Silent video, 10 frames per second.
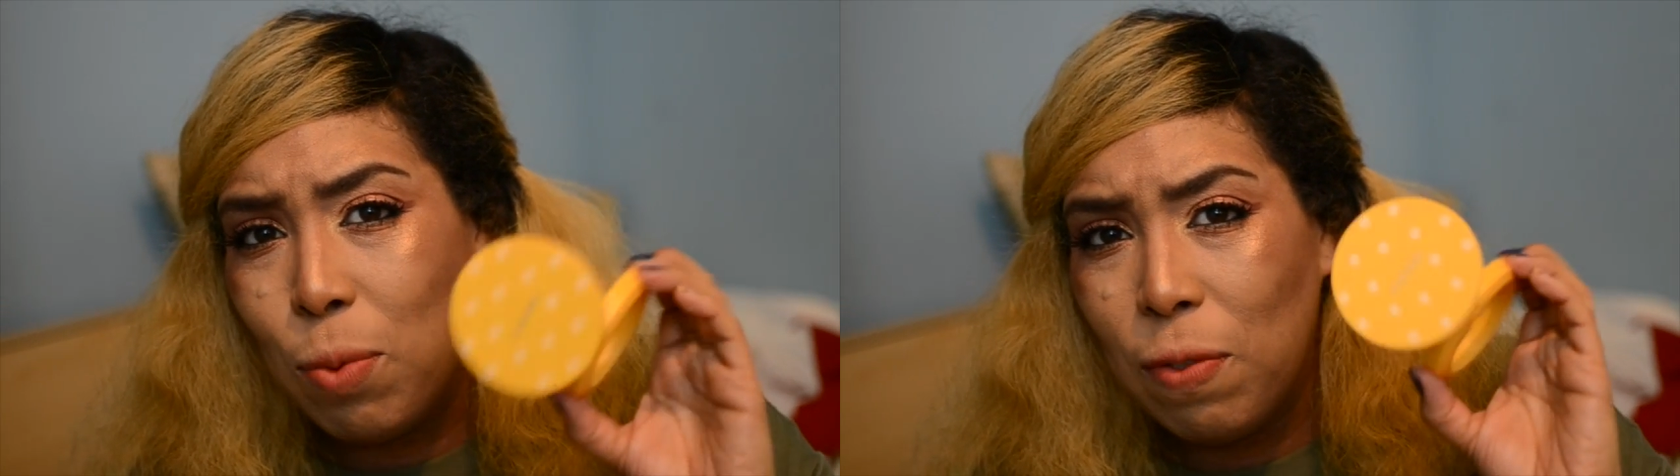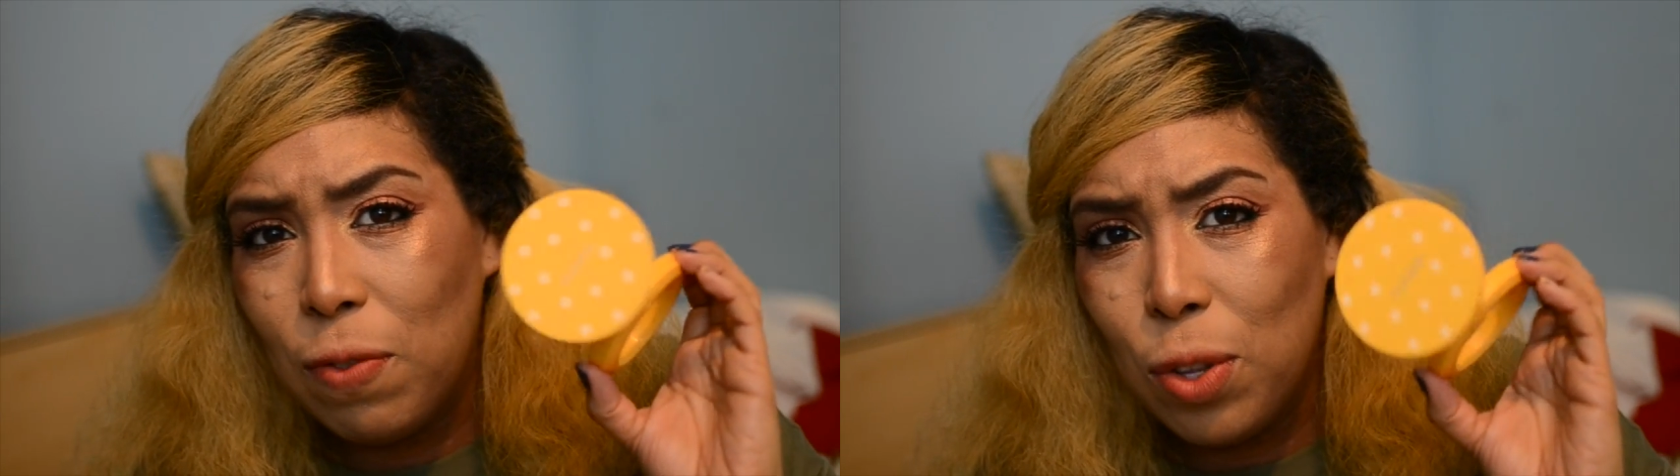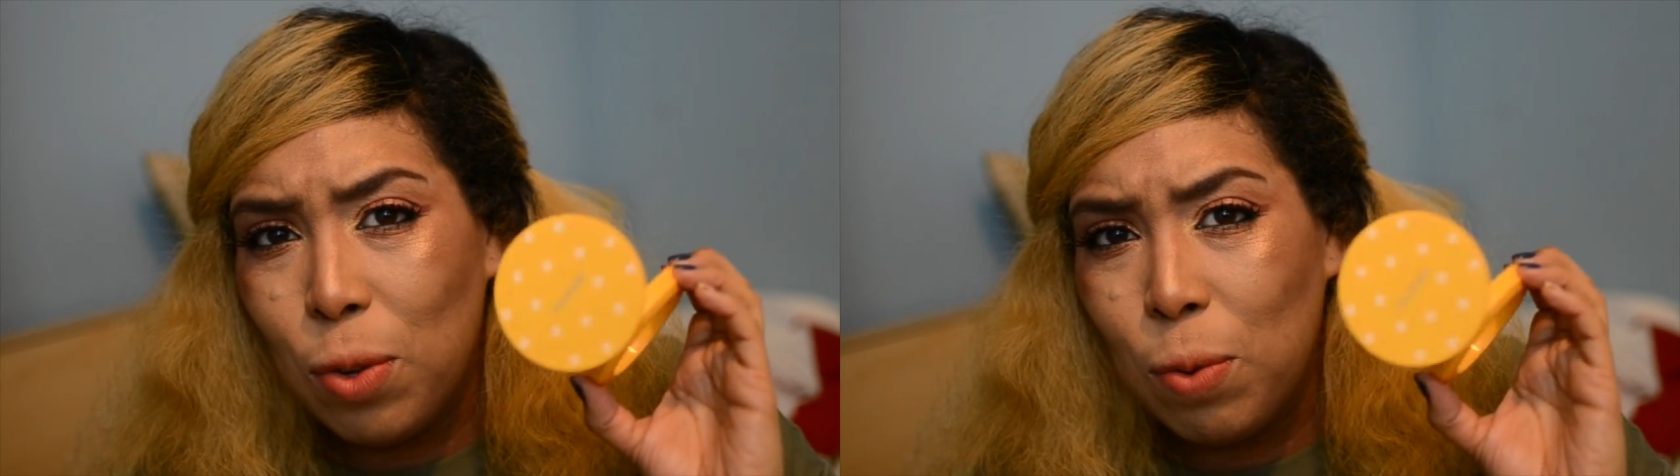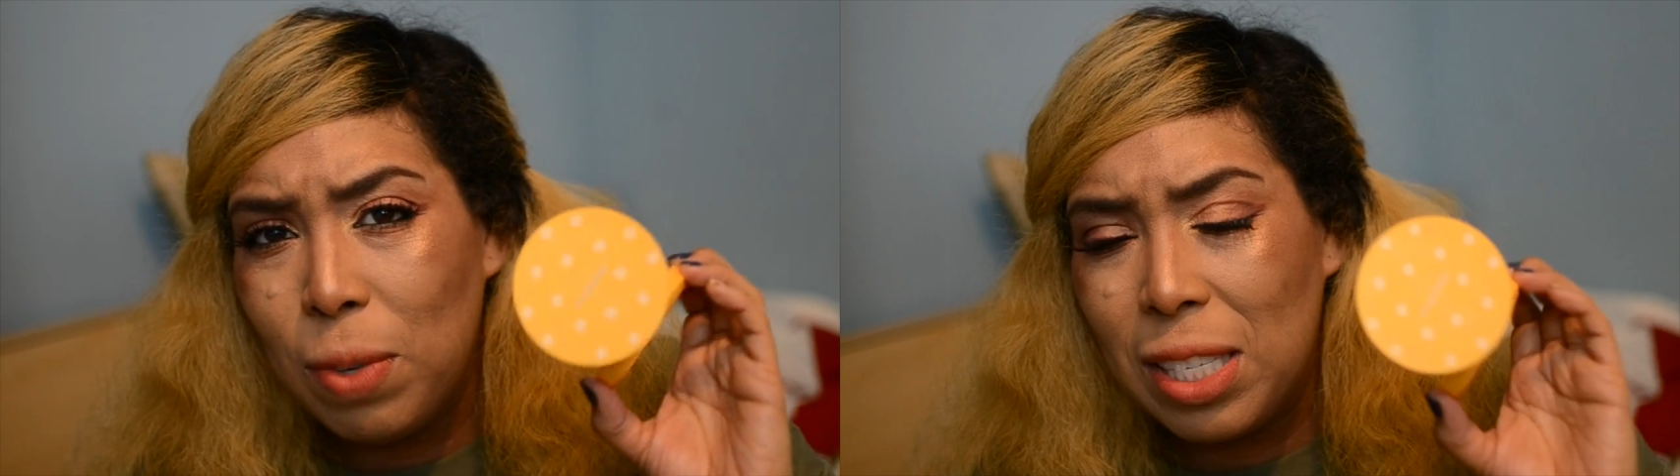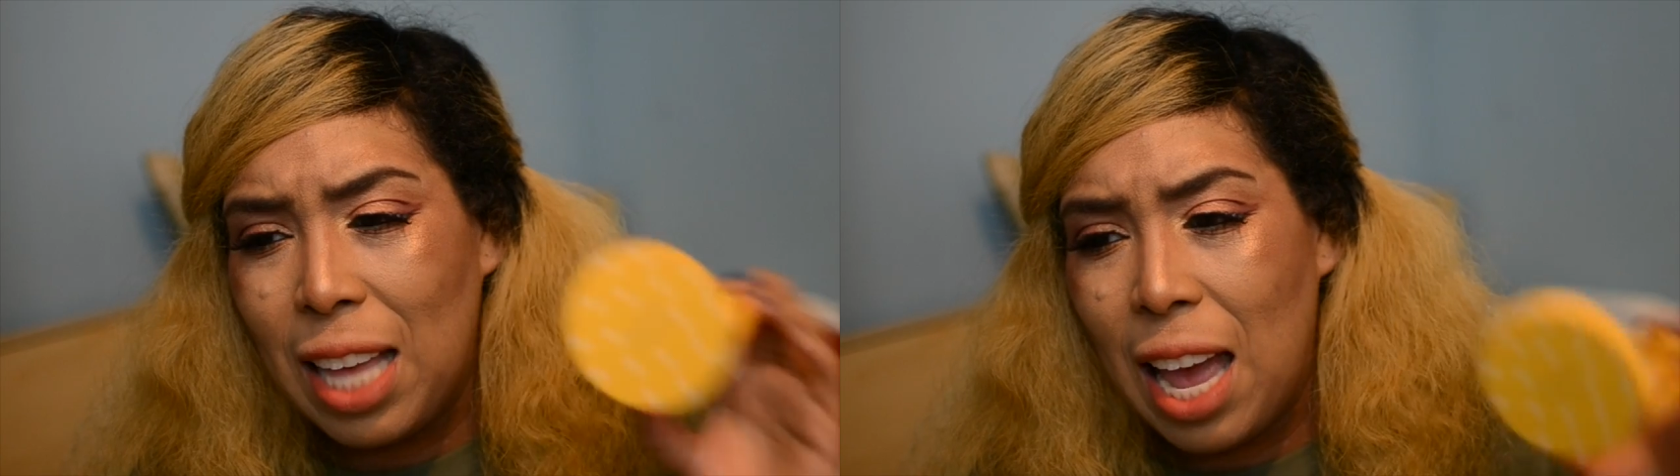review. It
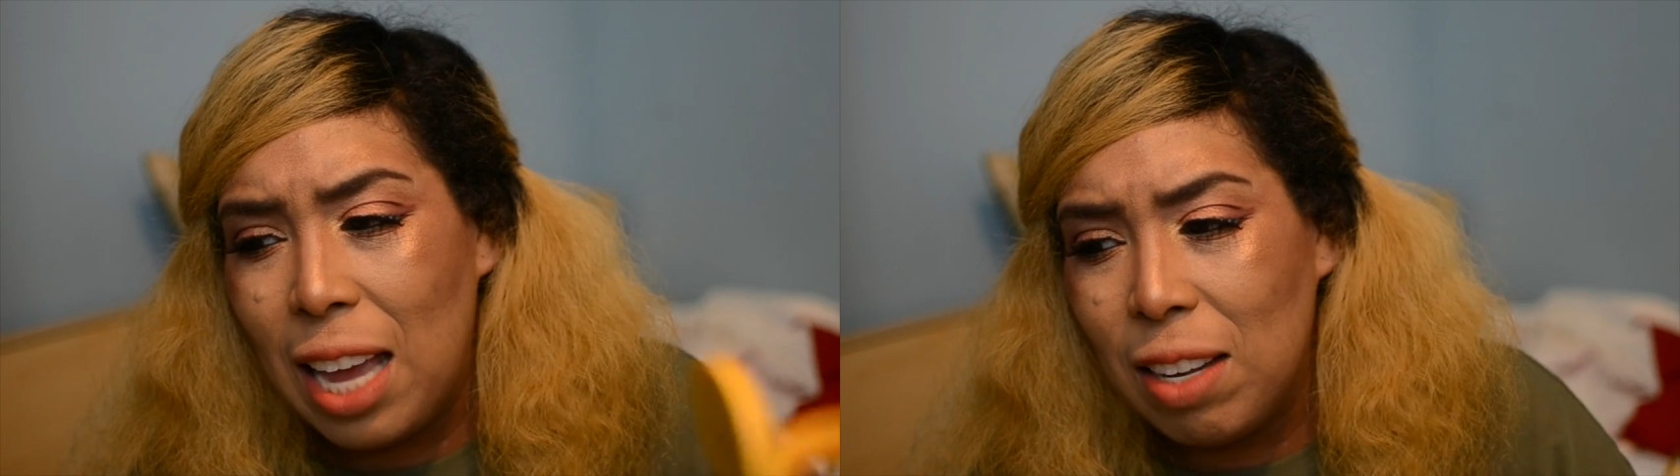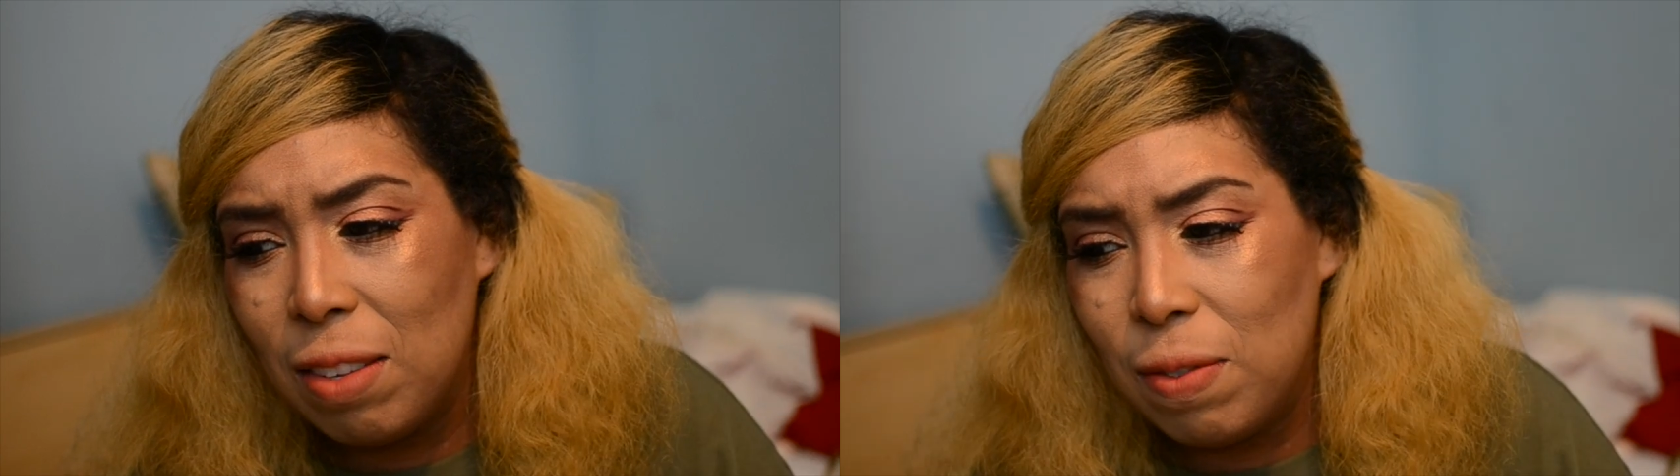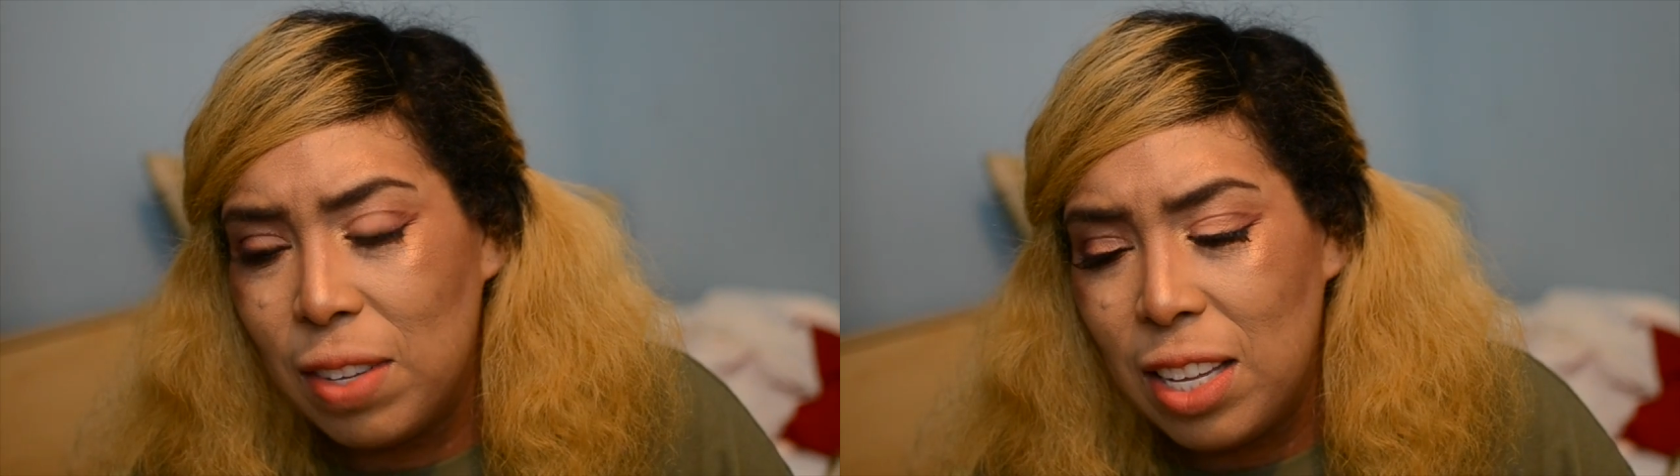was kind of